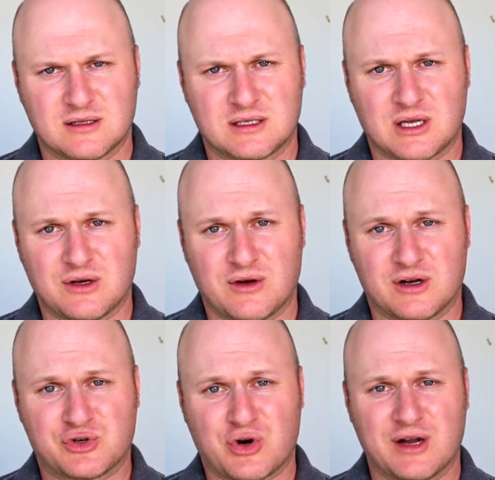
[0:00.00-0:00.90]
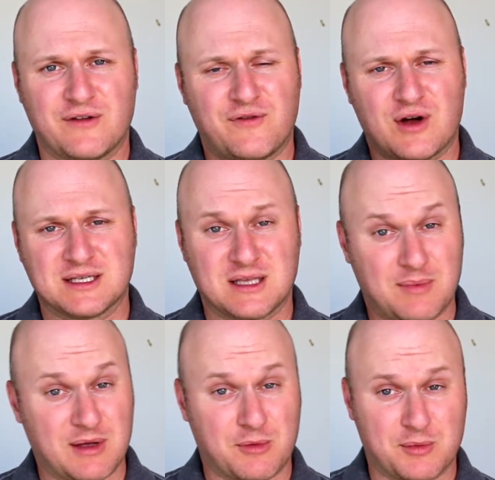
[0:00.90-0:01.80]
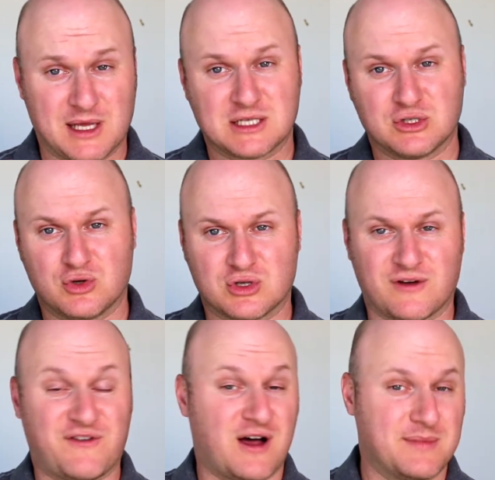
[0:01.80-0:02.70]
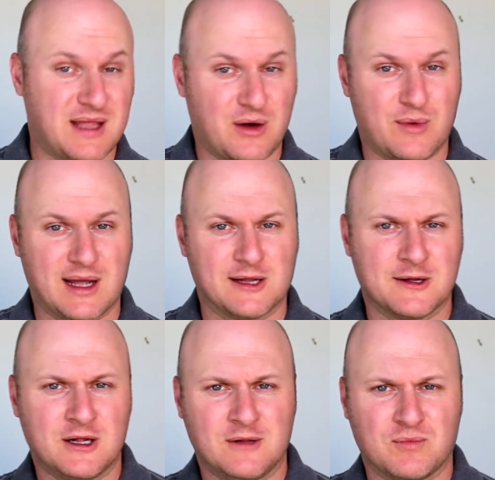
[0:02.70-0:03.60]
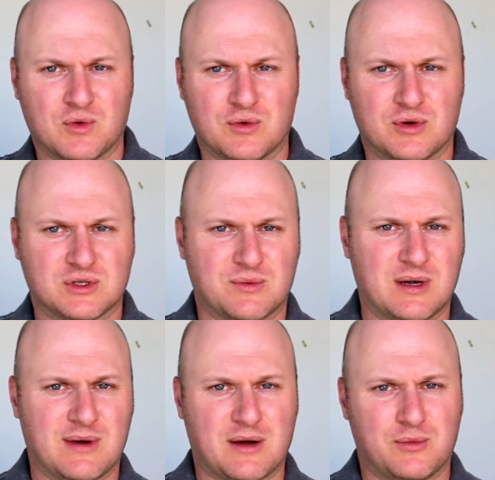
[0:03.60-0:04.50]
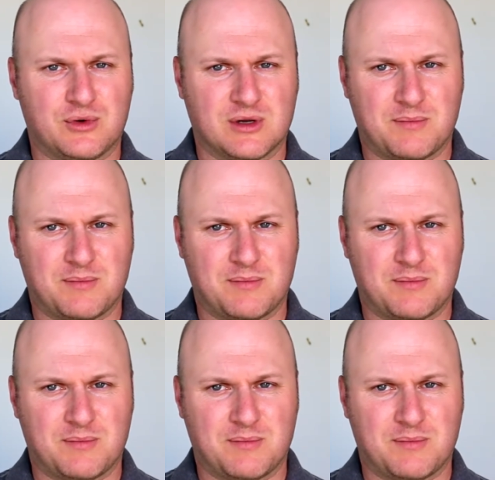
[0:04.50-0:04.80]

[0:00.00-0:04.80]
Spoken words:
to try and advise their pet population not to farm in that way or not to reroute water.